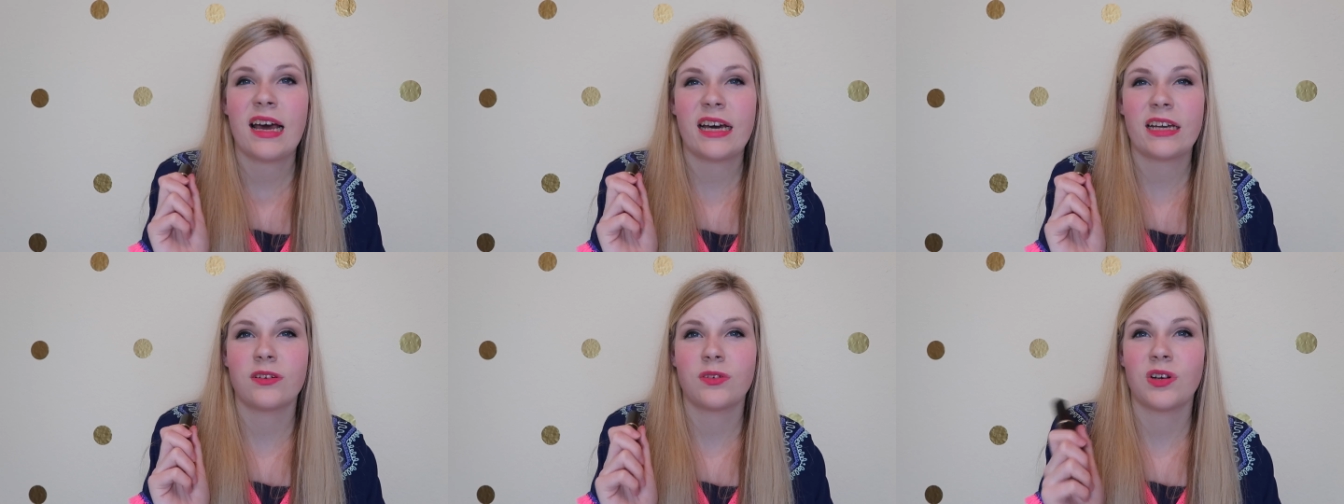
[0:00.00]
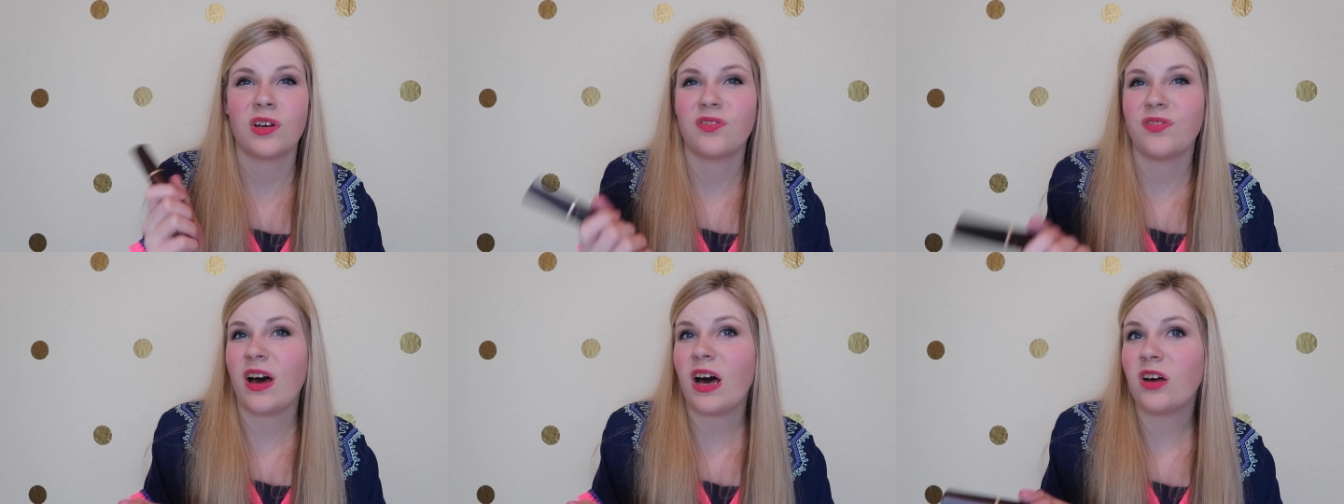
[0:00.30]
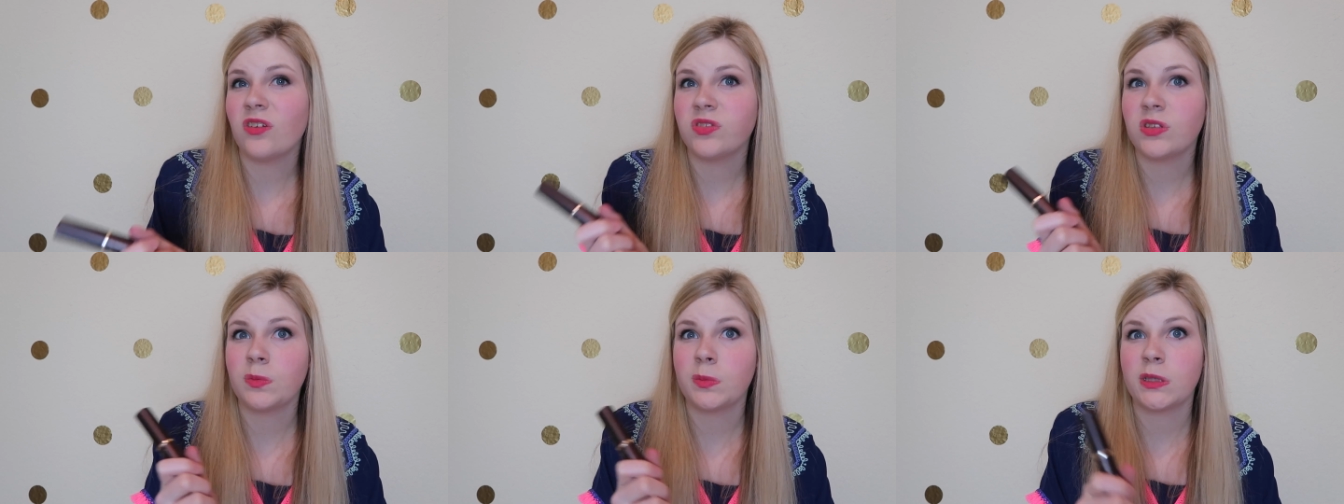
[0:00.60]
I don't know if
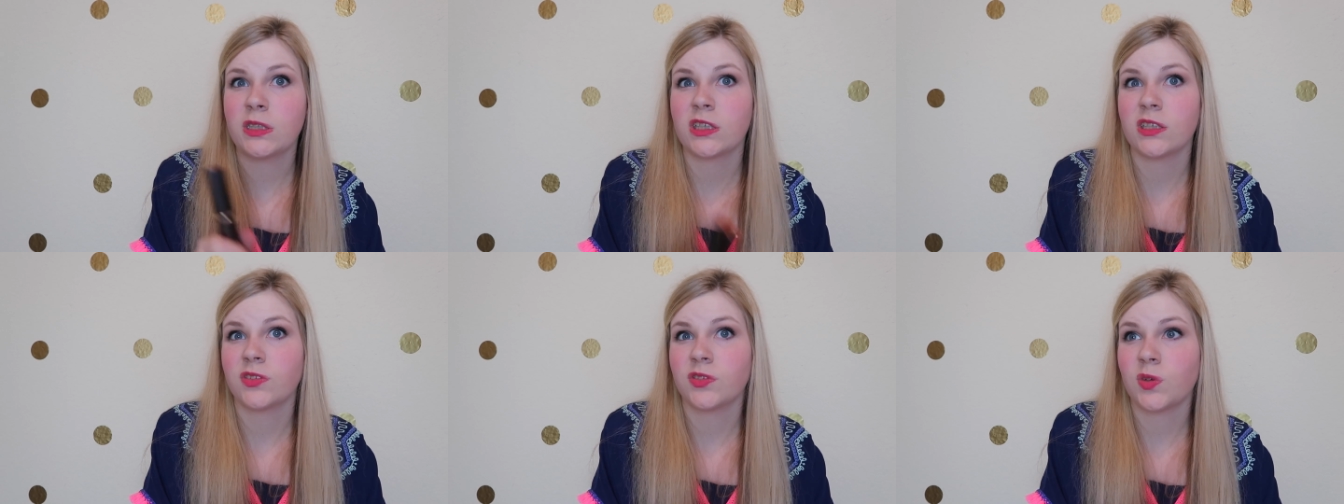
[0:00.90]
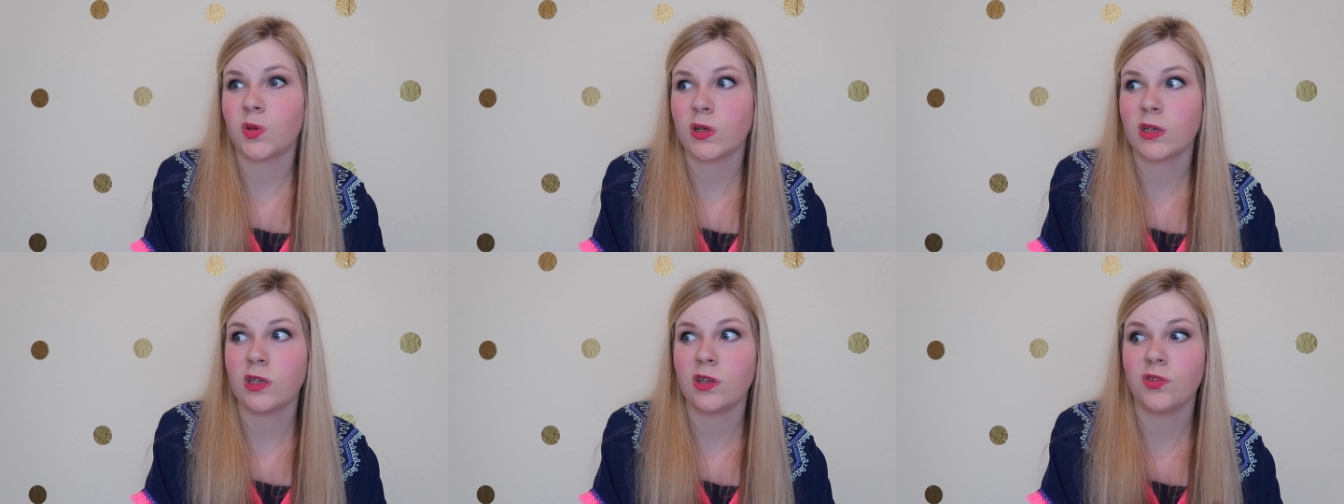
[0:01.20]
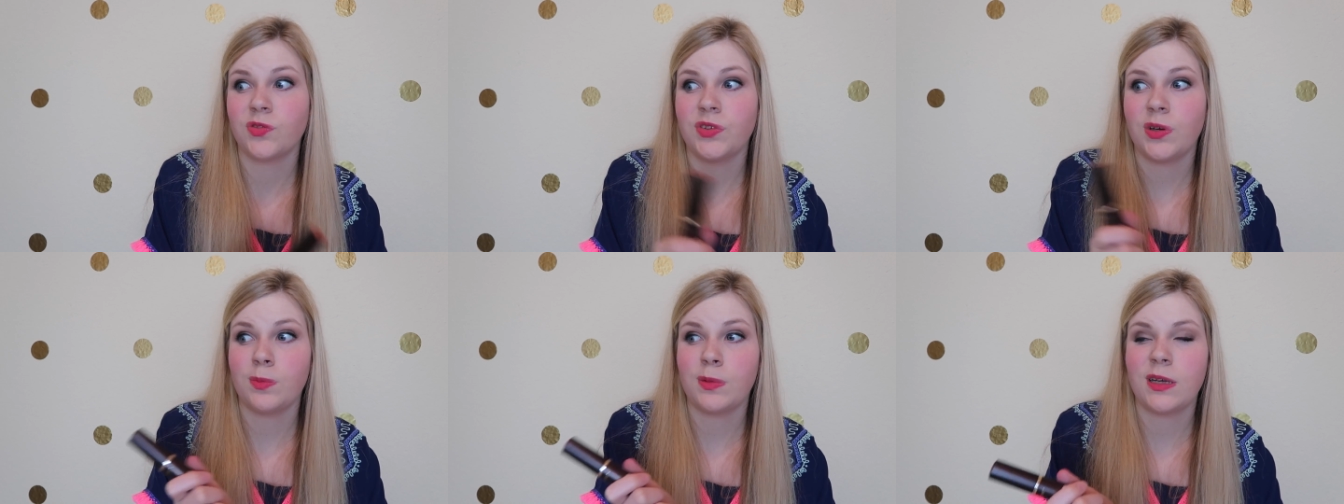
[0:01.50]
I'll film it or if Kortney
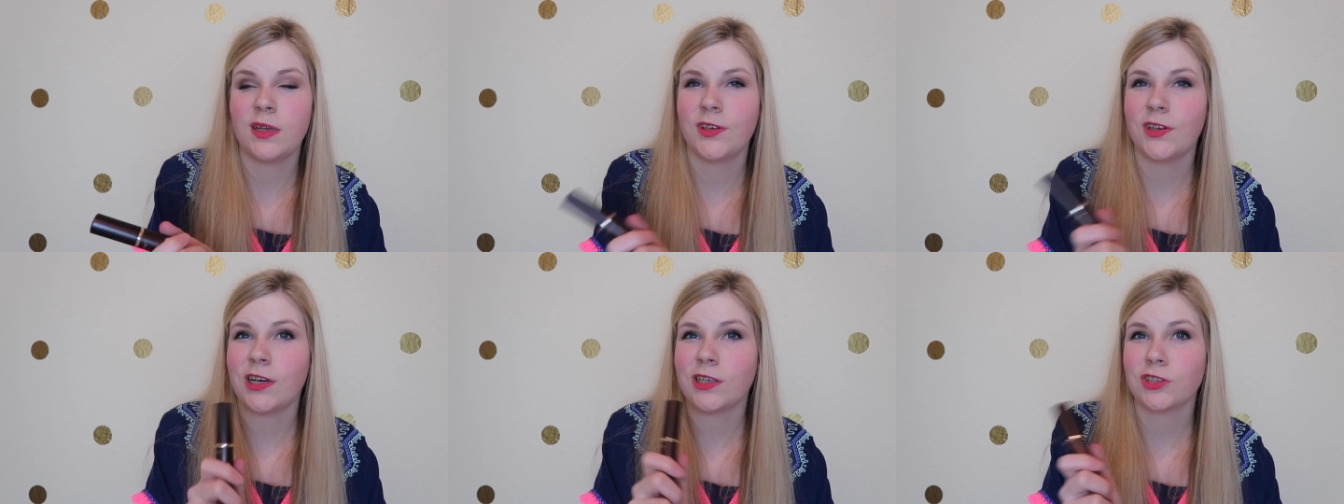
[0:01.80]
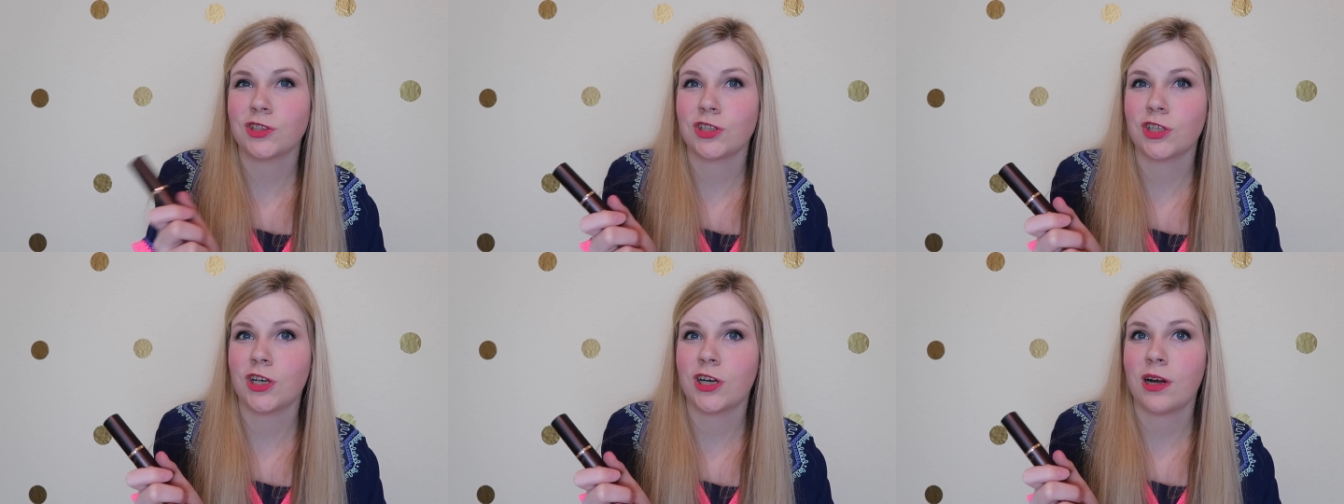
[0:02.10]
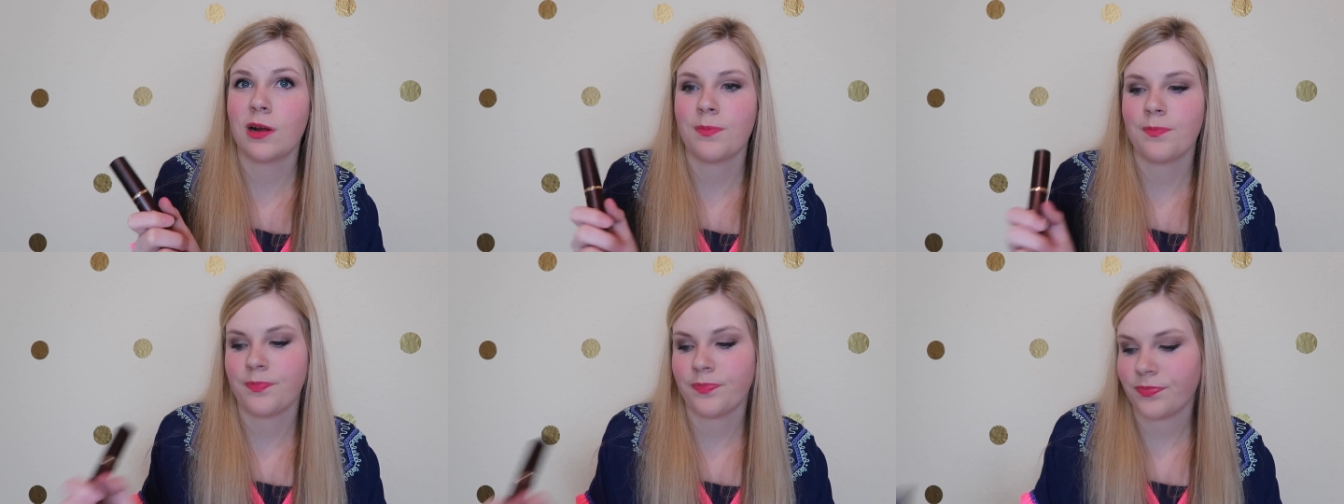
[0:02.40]
will film it. Not
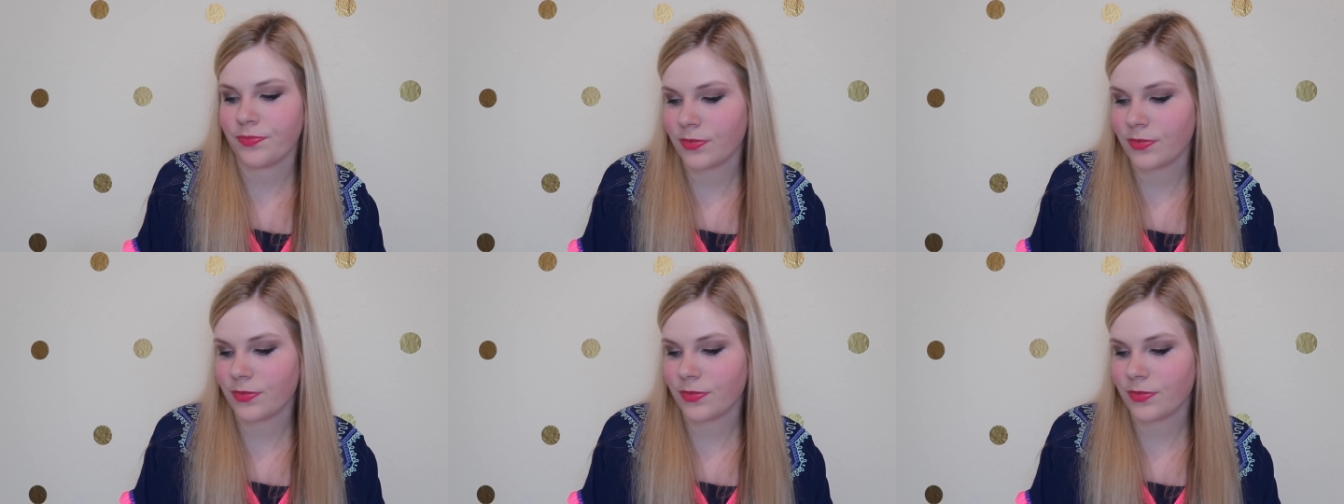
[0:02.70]
sure.